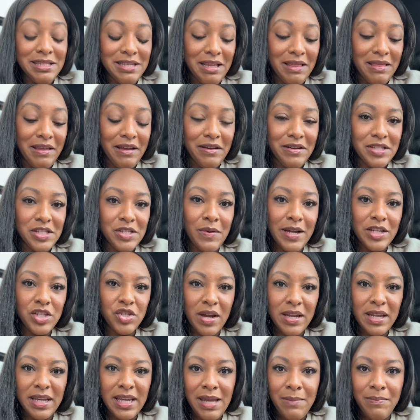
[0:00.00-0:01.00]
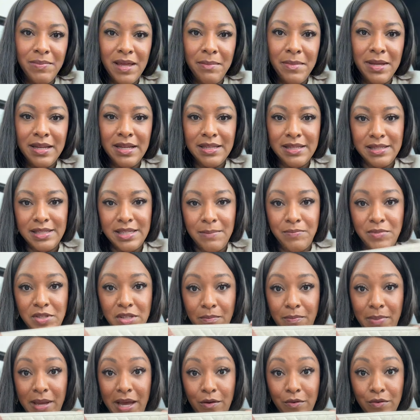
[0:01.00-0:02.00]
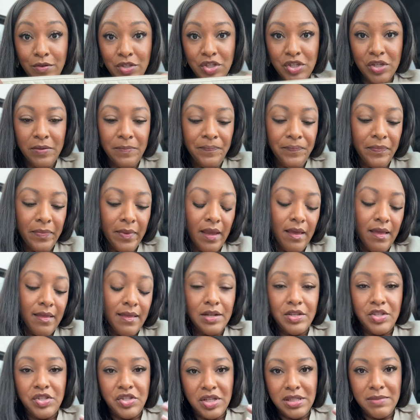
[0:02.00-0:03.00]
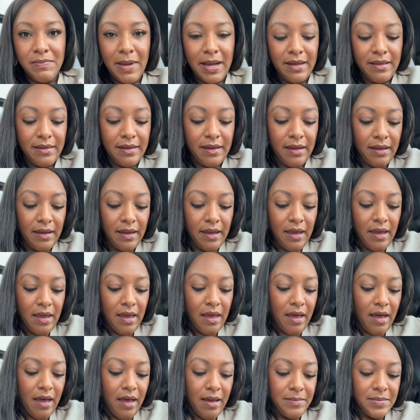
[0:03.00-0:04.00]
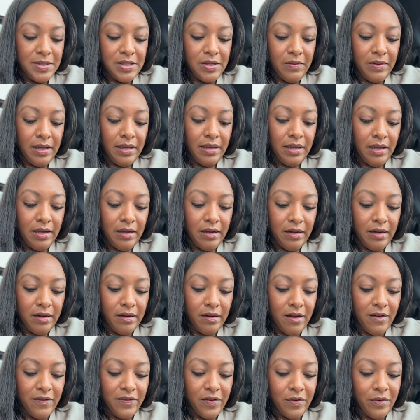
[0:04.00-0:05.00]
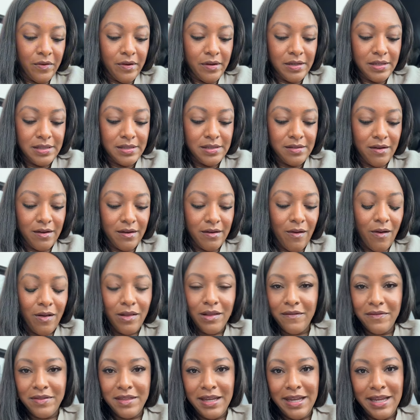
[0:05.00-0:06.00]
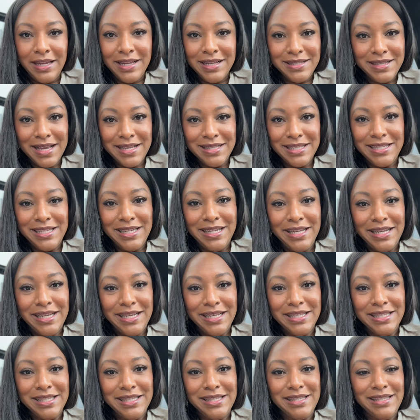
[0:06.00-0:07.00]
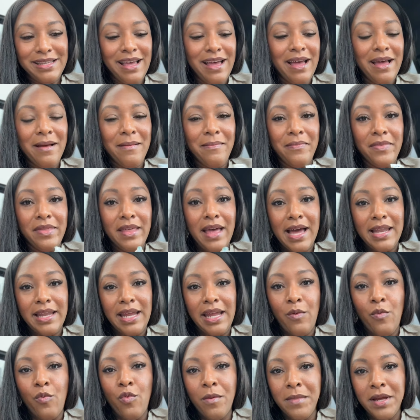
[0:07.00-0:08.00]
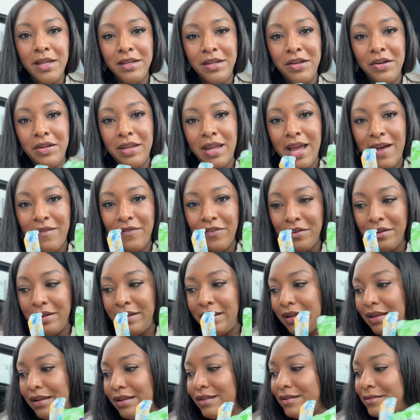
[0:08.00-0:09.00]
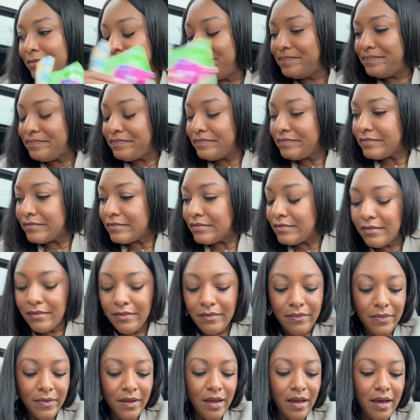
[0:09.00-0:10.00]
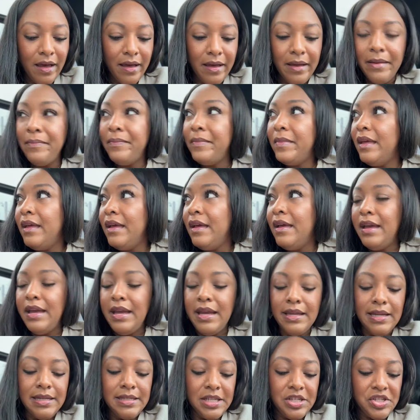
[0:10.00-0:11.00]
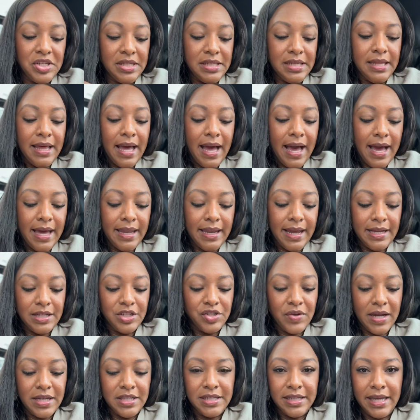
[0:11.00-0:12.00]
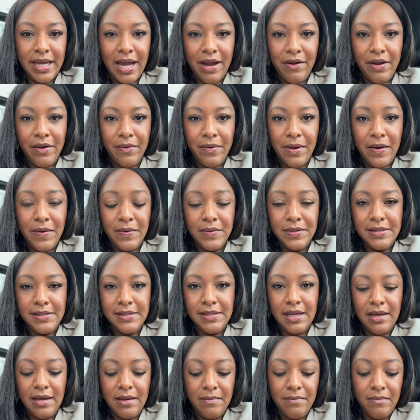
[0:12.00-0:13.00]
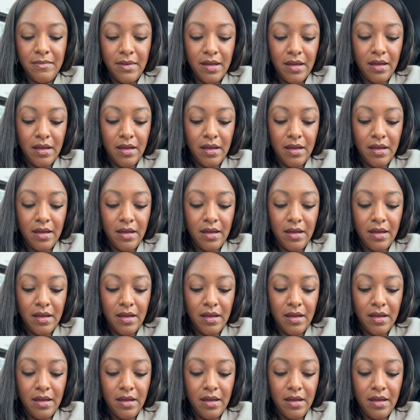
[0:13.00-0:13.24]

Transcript: in there. So I try to keep them in a zipped pouch. That's just my thing. So in here, of course, are all of the necessities that a woman could ever need. In addition to that, I try to carry around some